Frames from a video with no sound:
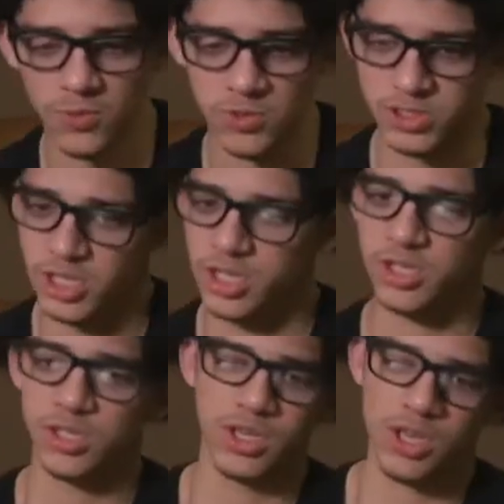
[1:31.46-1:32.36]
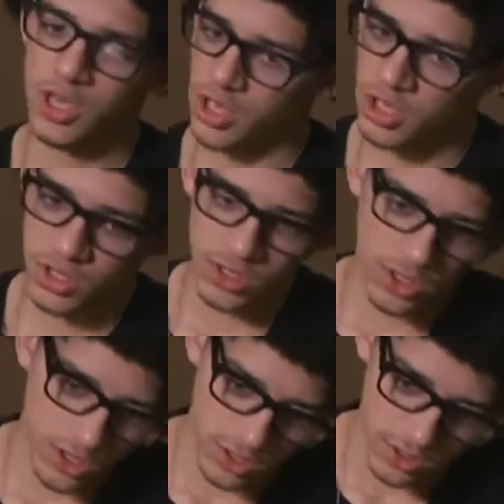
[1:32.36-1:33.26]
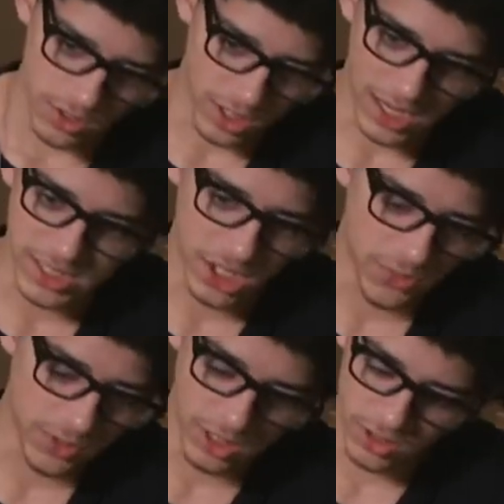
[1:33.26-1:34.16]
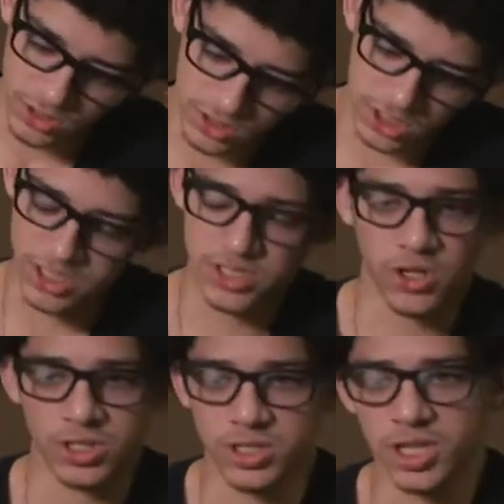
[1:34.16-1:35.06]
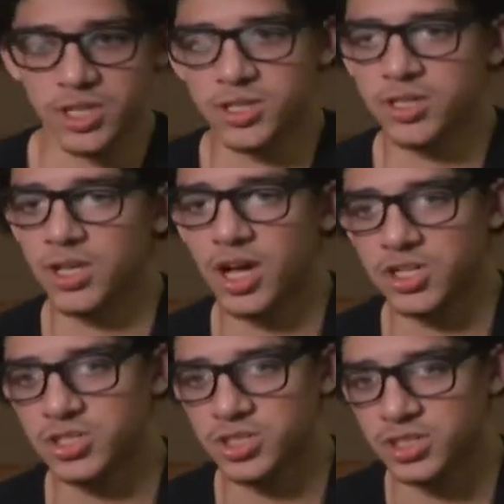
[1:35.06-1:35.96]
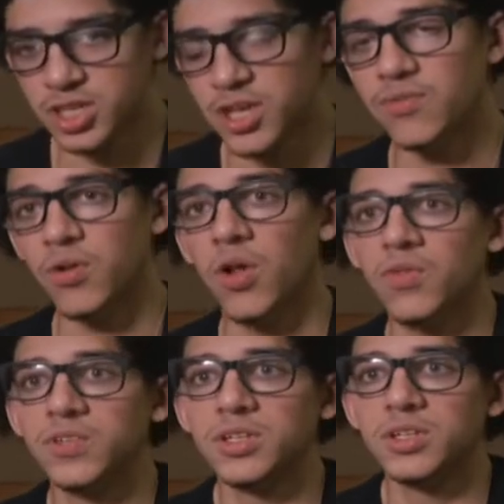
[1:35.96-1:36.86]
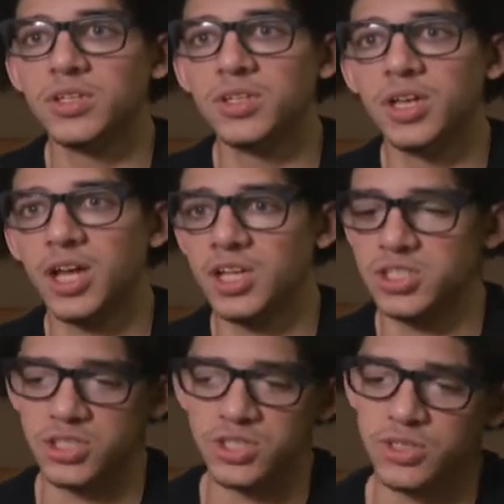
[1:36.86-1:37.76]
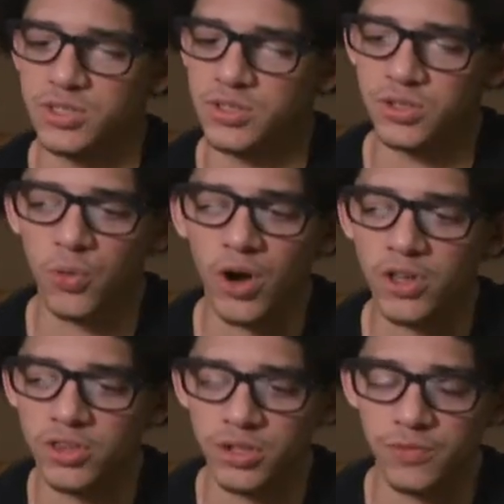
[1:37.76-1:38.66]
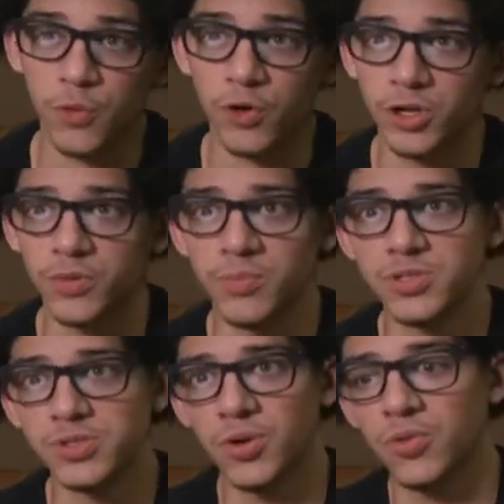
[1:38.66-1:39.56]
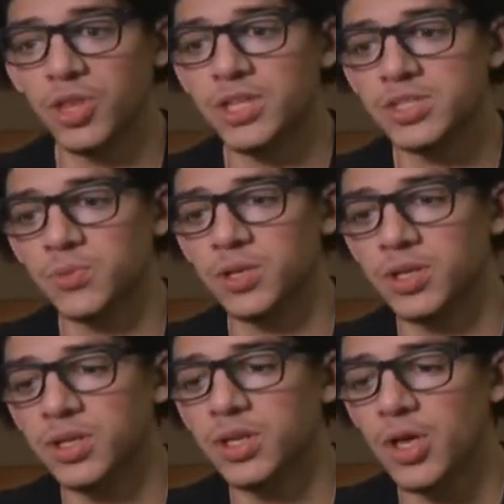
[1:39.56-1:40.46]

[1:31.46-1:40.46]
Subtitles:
That was like God telling me to get started, and I should get involved, and I should do everything for him. So that's when